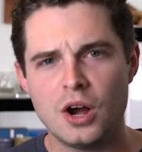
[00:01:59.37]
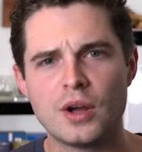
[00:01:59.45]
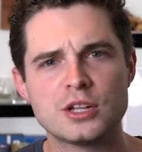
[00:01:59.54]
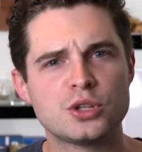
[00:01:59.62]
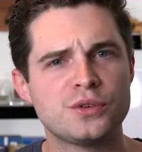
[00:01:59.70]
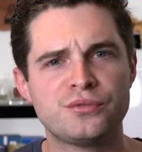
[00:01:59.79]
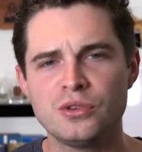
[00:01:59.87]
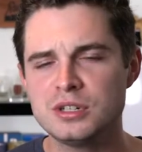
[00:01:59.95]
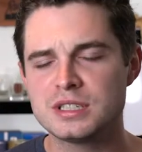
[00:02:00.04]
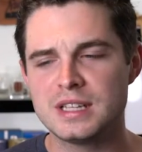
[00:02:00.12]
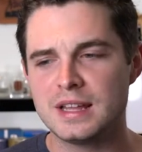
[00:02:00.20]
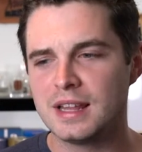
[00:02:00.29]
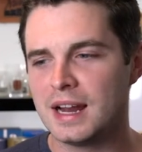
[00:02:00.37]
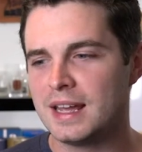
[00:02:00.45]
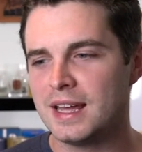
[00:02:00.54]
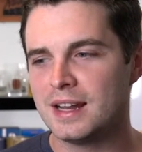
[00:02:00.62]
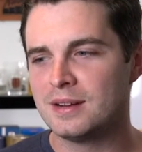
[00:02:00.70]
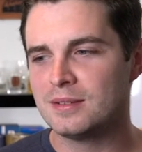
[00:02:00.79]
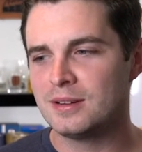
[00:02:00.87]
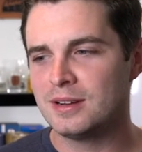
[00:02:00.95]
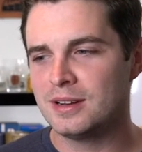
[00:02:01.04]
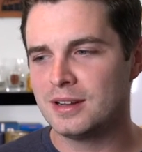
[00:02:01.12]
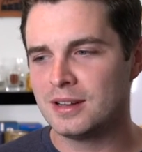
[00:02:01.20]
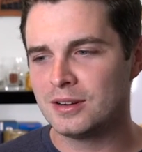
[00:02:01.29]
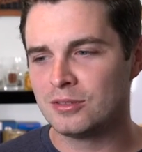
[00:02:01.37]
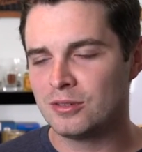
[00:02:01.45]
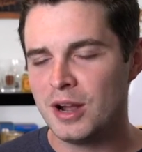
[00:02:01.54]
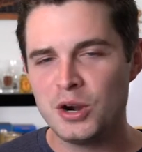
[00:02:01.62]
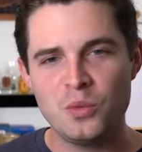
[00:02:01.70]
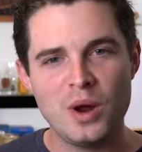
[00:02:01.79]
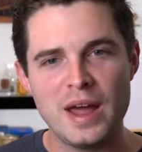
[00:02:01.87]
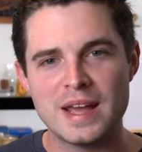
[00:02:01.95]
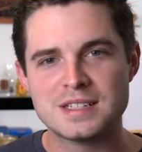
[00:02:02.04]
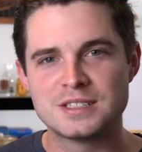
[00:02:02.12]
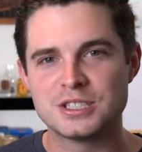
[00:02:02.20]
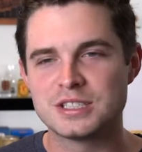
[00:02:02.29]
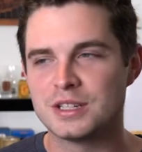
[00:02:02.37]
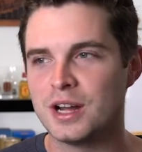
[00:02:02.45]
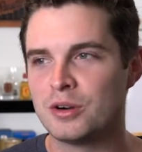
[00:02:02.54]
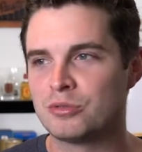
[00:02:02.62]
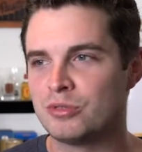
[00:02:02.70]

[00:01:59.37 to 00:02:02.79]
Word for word: Okay, so the first thing that I get right away is just a